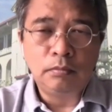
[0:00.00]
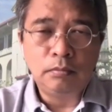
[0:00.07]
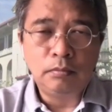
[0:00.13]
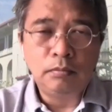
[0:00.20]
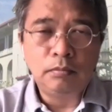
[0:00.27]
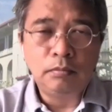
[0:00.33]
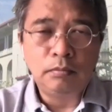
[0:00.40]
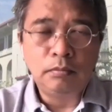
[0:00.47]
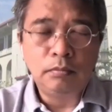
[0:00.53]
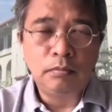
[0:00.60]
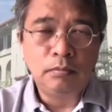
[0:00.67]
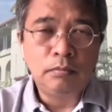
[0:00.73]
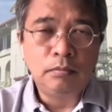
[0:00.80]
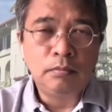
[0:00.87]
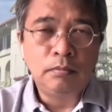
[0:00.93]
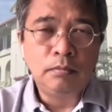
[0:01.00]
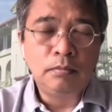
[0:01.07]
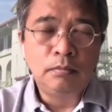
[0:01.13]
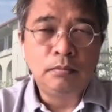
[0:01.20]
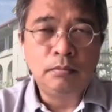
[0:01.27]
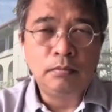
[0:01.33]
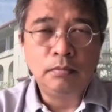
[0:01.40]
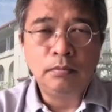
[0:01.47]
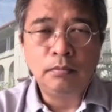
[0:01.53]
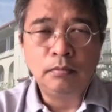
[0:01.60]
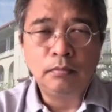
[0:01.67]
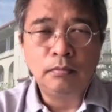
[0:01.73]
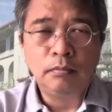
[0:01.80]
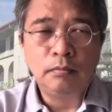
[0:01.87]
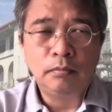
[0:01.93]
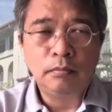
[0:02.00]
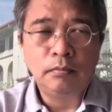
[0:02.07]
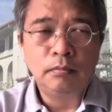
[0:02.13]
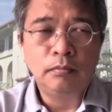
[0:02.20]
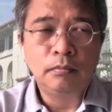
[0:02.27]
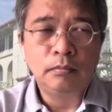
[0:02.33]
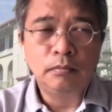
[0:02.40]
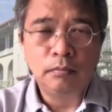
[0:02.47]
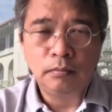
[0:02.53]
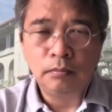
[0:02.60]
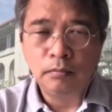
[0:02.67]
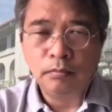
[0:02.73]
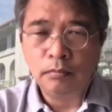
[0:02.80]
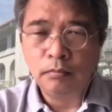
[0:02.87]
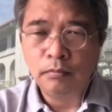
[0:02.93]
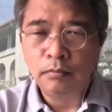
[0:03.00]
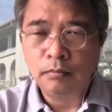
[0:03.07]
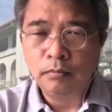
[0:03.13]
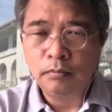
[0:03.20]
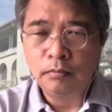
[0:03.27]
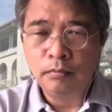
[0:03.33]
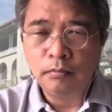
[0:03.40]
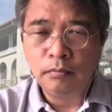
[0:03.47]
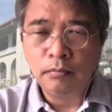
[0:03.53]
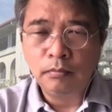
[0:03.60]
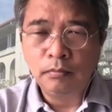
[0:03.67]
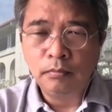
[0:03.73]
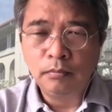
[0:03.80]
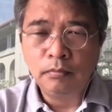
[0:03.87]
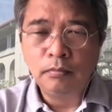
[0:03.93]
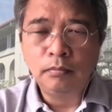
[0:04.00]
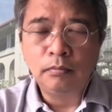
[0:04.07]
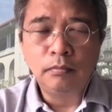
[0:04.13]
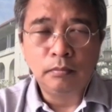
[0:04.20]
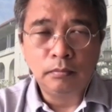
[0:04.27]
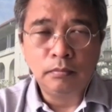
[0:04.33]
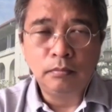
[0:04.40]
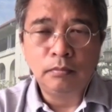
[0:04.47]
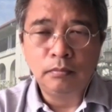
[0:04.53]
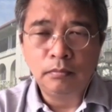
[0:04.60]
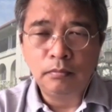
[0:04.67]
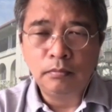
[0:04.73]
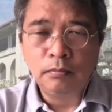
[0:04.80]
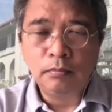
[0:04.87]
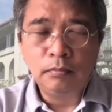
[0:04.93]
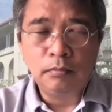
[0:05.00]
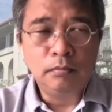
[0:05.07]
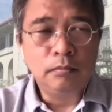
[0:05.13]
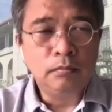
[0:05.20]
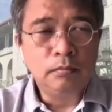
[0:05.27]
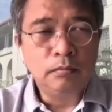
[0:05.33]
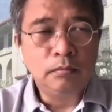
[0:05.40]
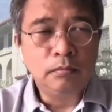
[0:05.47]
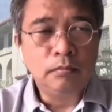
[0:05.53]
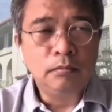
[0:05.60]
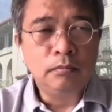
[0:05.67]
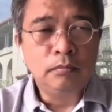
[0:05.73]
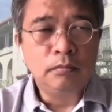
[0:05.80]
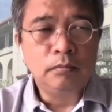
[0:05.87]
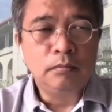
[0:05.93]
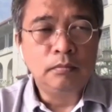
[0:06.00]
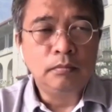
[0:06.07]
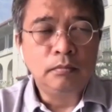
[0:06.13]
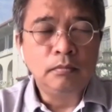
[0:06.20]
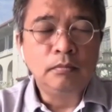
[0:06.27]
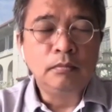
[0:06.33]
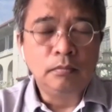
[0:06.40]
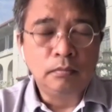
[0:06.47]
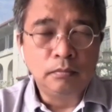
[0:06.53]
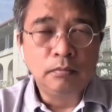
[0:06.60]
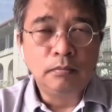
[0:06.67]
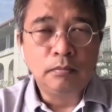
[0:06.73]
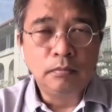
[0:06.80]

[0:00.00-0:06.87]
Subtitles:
This person isn't speaking.